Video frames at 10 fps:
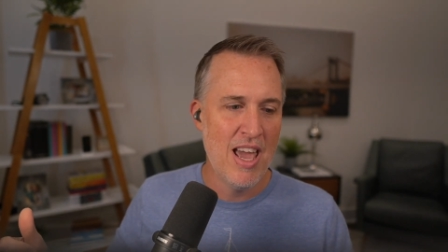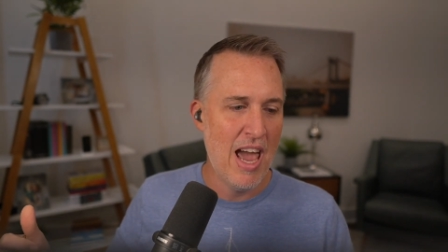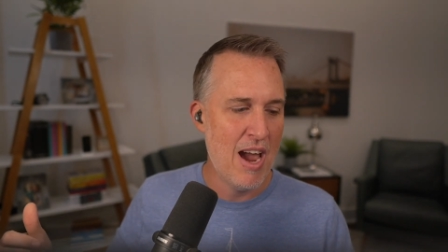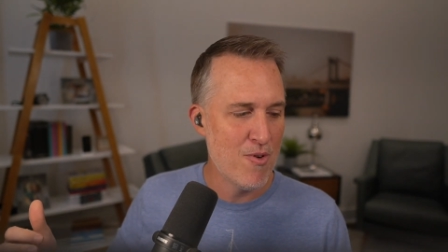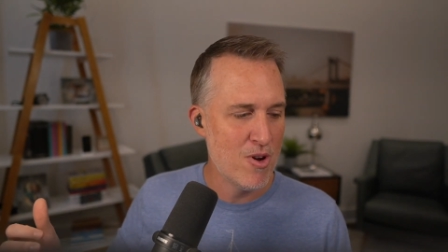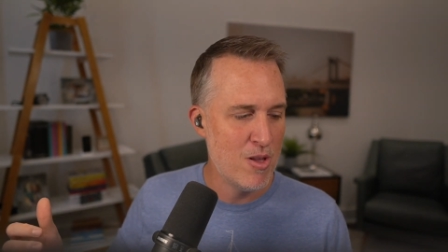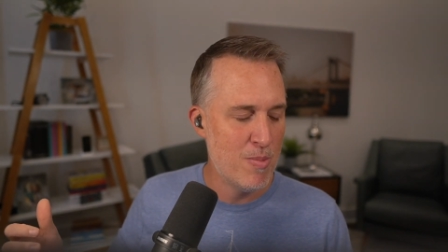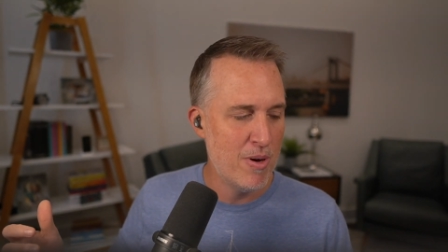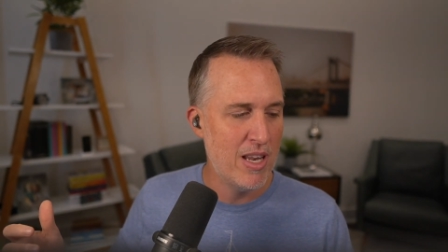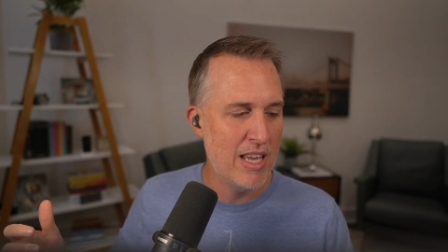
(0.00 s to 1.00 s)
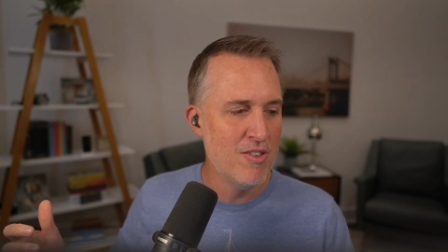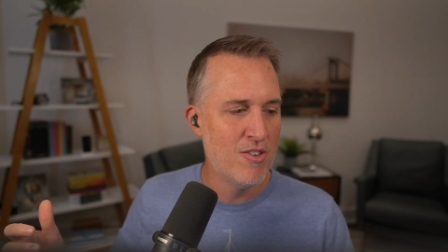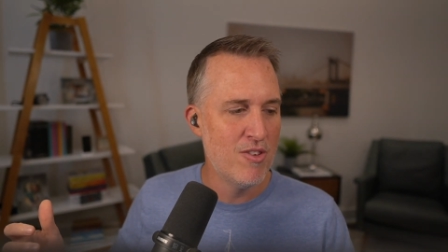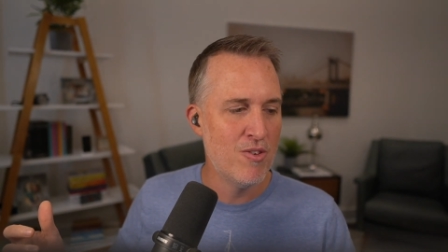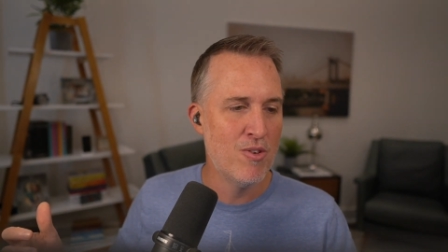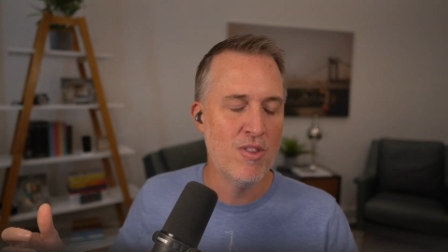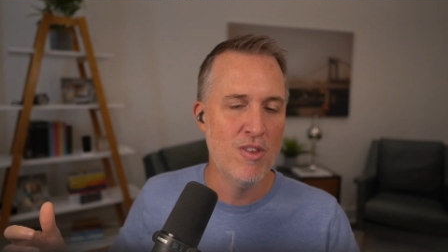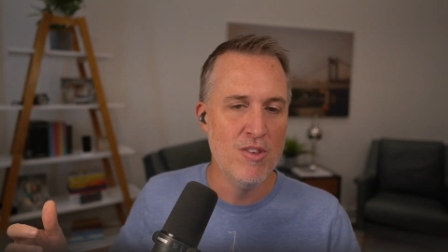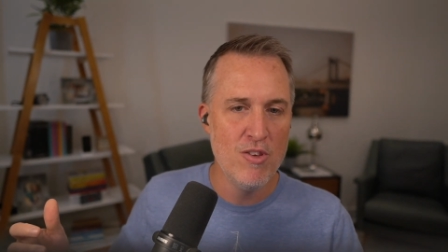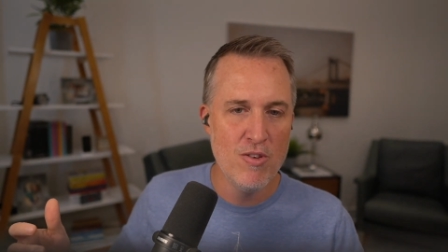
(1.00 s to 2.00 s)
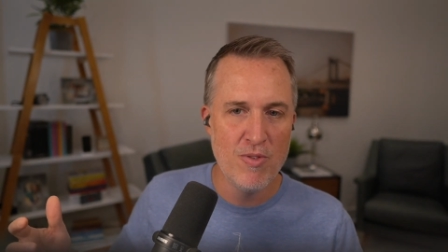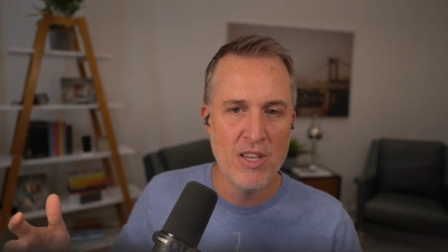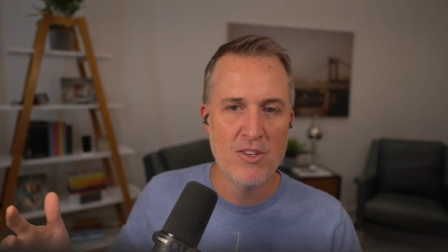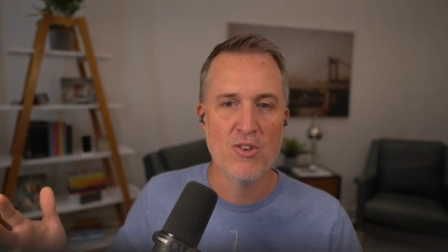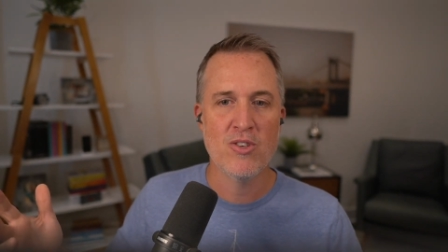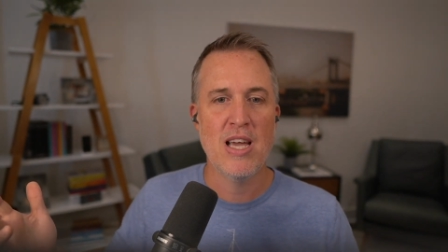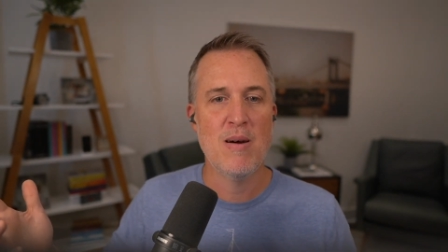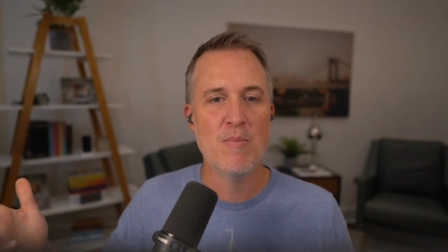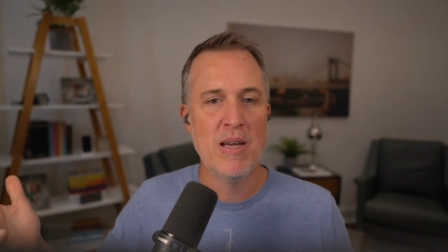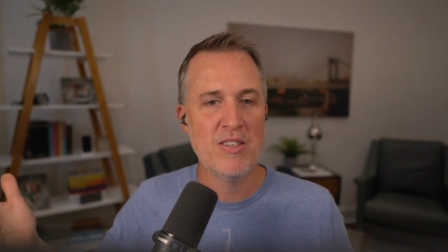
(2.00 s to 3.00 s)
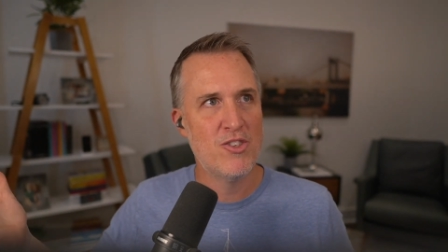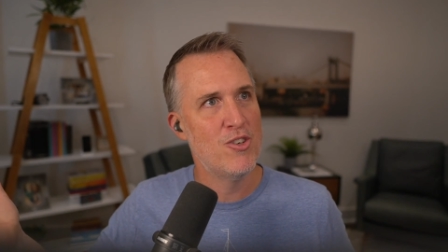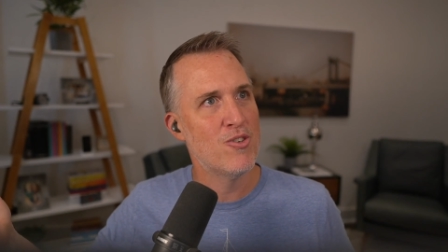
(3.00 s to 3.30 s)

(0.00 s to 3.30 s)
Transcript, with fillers: effort you put into new features how much